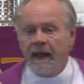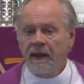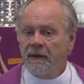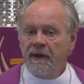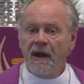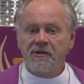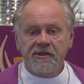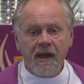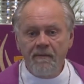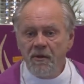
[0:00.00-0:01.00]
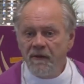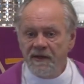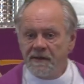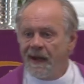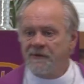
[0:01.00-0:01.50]
You know, there are some
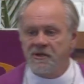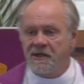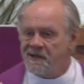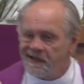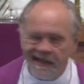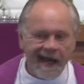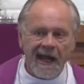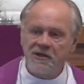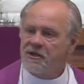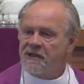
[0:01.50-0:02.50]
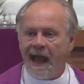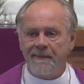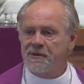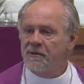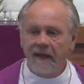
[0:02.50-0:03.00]
movies about Jesus that I just
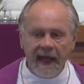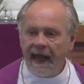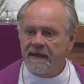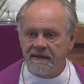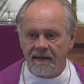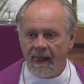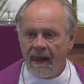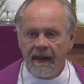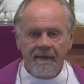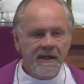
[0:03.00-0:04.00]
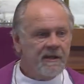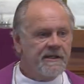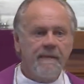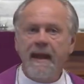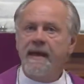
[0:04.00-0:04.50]
absolutely hate because
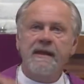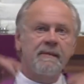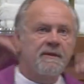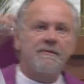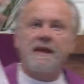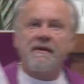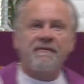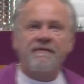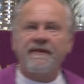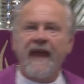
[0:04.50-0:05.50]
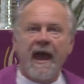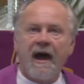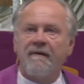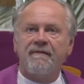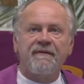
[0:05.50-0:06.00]
they make him to be a, fa
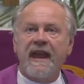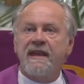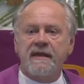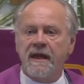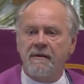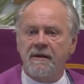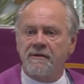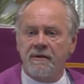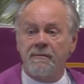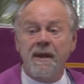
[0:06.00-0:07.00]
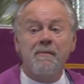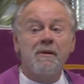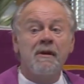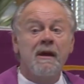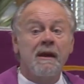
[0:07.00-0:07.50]
a fake character.
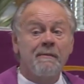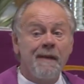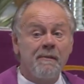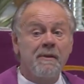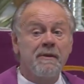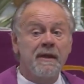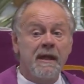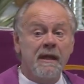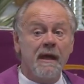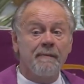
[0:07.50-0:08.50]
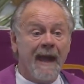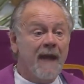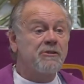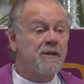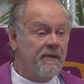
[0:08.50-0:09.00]
Remember, remember the uh,
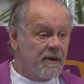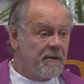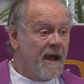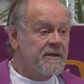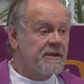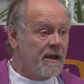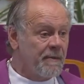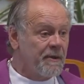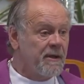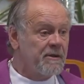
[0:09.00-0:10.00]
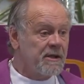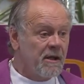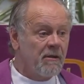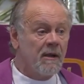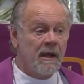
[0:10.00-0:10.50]
Passion of the Christ a couple years
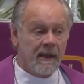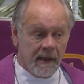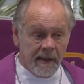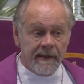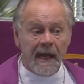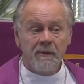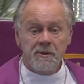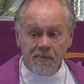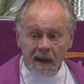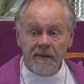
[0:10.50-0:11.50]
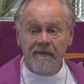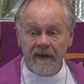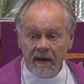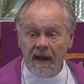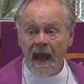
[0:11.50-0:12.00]
ago? That was probably
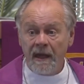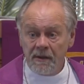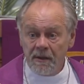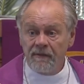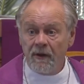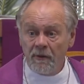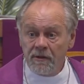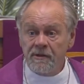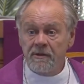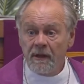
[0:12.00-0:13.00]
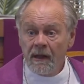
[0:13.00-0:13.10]
very accurate, folks.